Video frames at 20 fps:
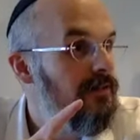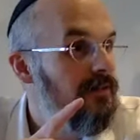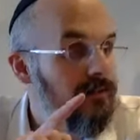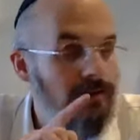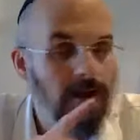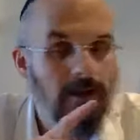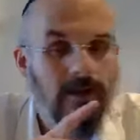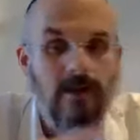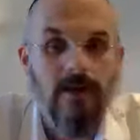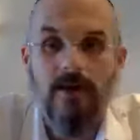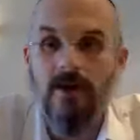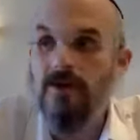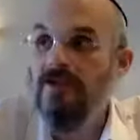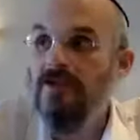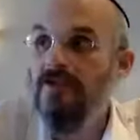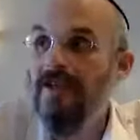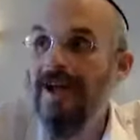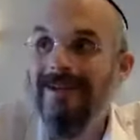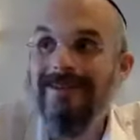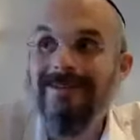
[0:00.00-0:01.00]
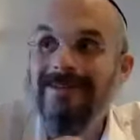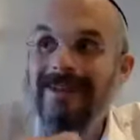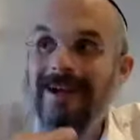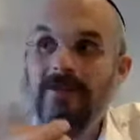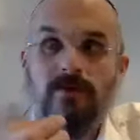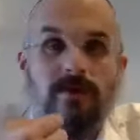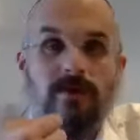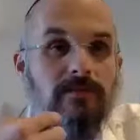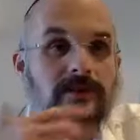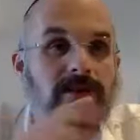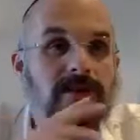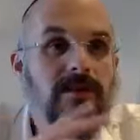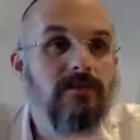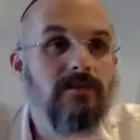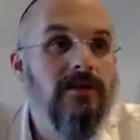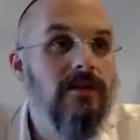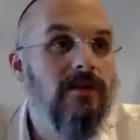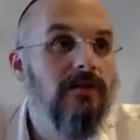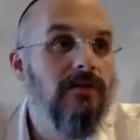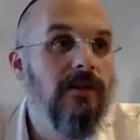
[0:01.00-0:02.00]
Yeah. So that's that's what it means to
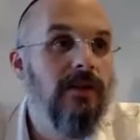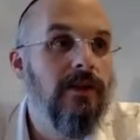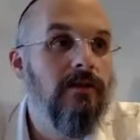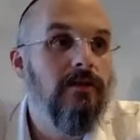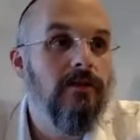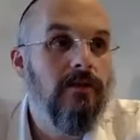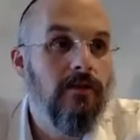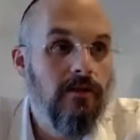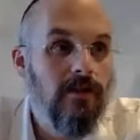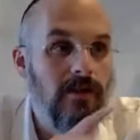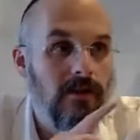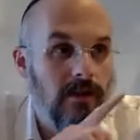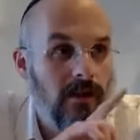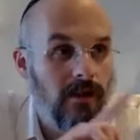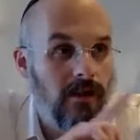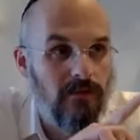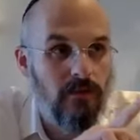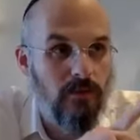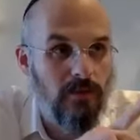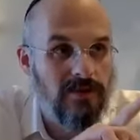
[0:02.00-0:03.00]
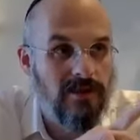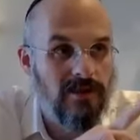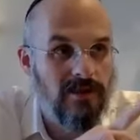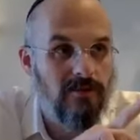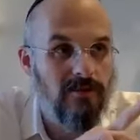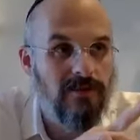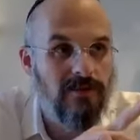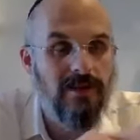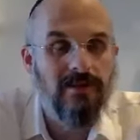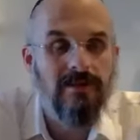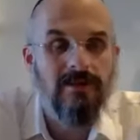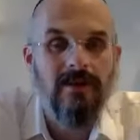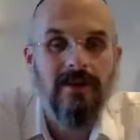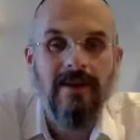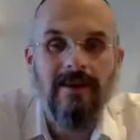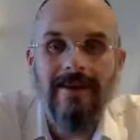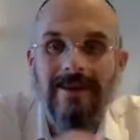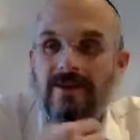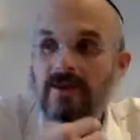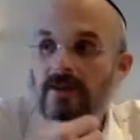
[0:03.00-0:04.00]
be afraid of. To, I'll give you one just one second.
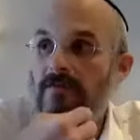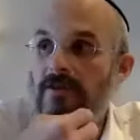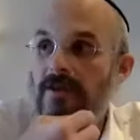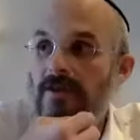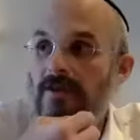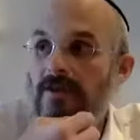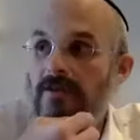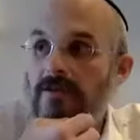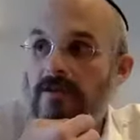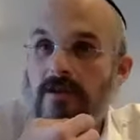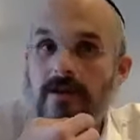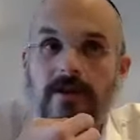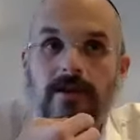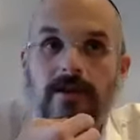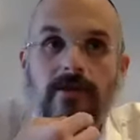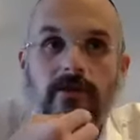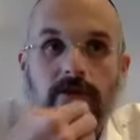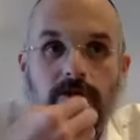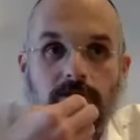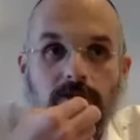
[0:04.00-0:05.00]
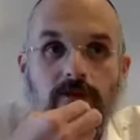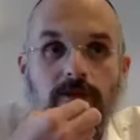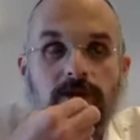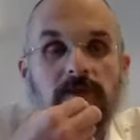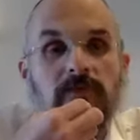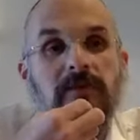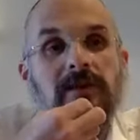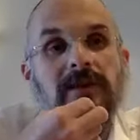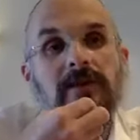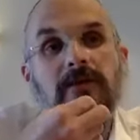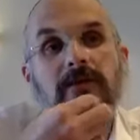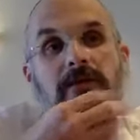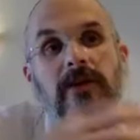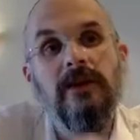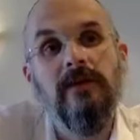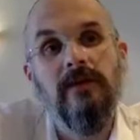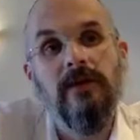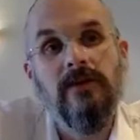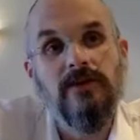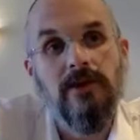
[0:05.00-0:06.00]
That's what it means to truly be afraid
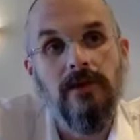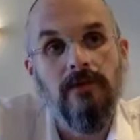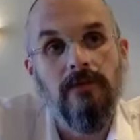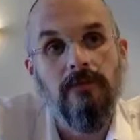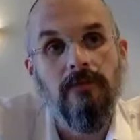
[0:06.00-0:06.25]
of Hashem.